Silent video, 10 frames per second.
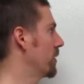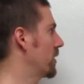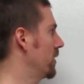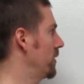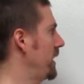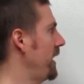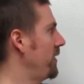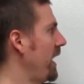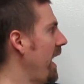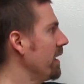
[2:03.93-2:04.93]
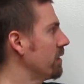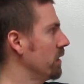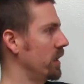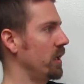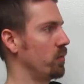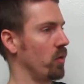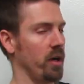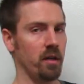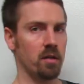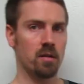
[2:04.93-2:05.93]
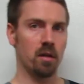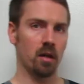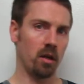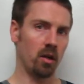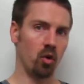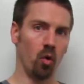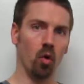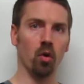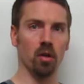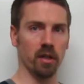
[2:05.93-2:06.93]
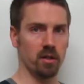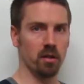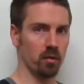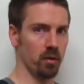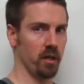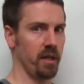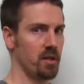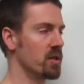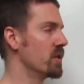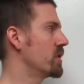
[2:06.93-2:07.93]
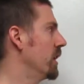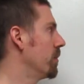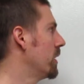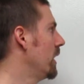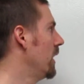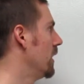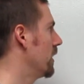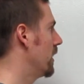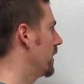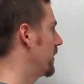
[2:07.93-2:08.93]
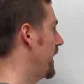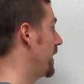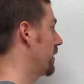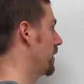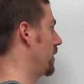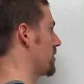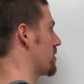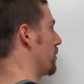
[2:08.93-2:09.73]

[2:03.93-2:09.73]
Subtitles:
But the athlete brings a goal into the relationship. The athlete also